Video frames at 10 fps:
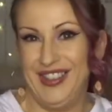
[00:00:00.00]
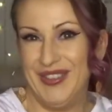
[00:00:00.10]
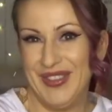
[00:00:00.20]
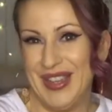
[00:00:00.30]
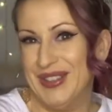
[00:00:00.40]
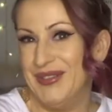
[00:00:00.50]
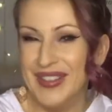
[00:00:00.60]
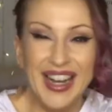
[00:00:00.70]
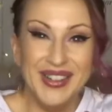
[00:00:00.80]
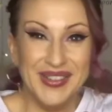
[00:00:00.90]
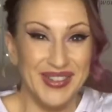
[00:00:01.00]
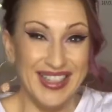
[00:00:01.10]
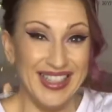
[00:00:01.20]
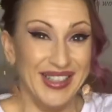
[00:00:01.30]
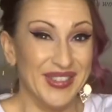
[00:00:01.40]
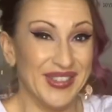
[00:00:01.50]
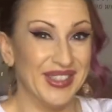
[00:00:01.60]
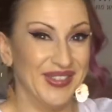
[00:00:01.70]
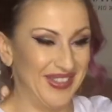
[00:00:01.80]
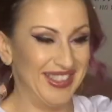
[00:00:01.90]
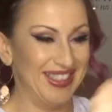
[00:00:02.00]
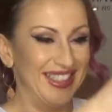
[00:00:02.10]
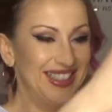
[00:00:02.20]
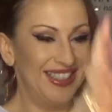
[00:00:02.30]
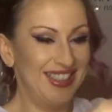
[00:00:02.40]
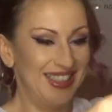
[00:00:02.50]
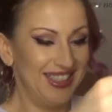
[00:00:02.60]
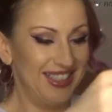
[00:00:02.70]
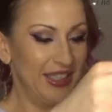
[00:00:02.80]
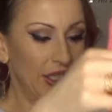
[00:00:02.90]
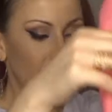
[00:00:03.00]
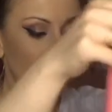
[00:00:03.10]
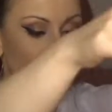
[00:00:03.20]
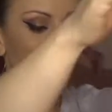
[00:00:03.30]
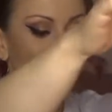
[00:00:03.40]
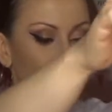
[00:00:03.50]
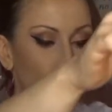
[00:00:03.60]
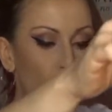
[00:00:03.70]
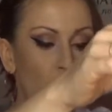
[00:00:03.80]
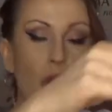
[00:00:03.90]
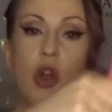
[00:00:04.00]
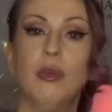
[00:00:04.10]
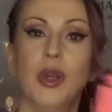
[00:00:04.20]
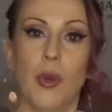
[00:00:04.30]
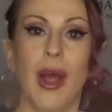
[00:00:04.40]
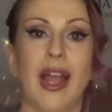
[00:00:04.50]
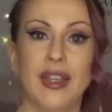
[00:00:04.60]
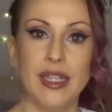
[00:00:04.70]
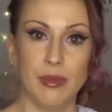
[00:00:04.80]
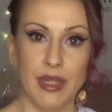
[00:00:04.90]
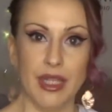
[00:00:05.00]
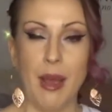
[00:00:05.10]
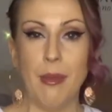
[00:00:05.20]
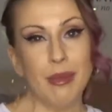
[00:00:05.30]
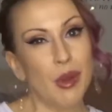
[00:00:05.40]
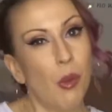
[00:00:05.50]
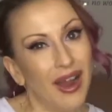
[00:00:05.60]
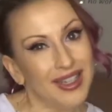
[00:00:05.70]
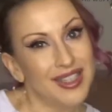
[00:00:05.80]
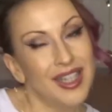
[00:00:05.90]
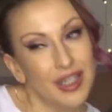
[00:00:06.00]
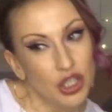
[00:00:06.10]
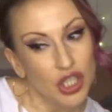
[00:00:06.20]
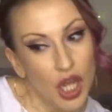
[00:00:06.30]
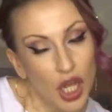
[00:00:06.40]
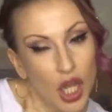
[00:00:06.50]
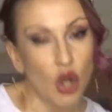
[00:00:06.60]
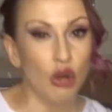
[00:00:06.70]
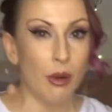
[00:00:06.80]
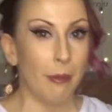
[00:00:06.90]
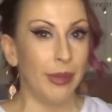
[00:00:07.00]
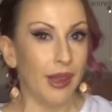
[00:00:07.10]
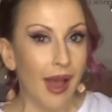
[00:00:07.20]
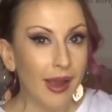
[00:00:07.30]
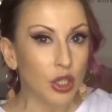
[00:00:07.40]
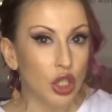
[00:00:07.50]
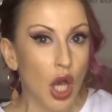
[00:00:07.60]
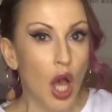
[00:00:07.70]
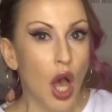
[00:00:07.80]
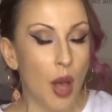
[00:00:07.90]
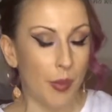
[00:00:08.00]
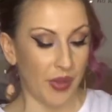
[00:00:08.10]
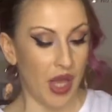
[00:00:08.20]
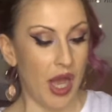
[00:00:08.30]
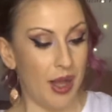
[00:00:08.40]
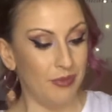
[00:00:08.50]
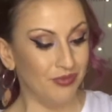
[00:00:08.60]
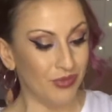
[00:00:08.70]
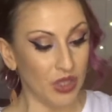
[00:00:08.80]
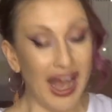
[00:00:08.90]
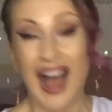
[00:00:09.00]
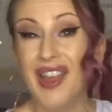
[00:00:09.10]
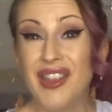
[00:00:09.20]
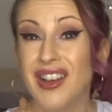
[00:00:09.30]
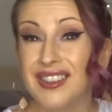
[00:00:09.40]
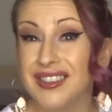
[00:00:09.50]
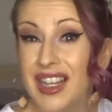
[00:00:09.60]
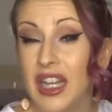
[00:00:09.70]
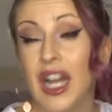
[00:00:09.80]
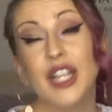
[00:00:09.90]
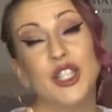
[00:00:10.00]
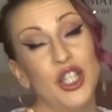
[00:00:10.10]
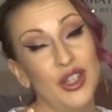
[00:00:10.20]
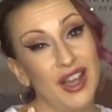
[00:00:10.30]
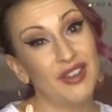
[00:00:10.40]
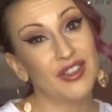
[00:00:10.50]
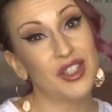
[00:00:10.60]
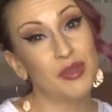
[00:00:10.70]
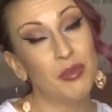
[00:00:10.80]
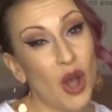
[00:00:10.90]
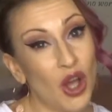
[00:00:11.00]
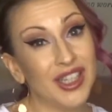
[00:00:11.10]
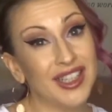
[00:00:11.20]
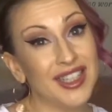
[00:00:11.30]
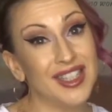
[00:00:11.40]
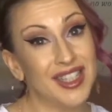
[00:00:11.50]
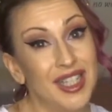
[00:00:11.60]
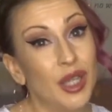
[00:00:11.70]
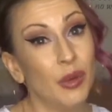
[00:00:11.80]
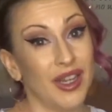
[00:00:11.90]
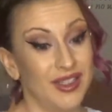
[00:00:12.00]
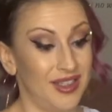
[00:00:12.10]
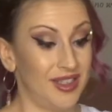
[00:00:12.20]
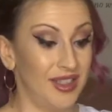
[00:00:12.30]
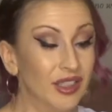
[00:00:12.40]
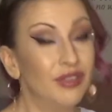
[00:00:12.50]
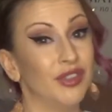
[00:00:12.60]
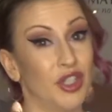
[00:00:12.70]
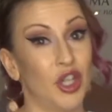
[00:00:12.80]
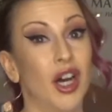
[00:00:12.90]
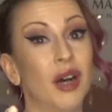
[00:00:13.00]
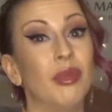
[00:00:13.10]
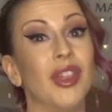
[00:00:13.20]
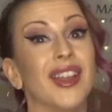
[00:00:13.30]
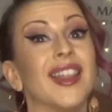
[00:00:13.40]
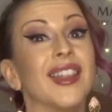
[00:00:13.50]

love them. I really love them. Oh, not sure what I'm going to wear these with yet. Maybe a white t-shirt or a black top. Either. I do have a sparkly sequined silver top that I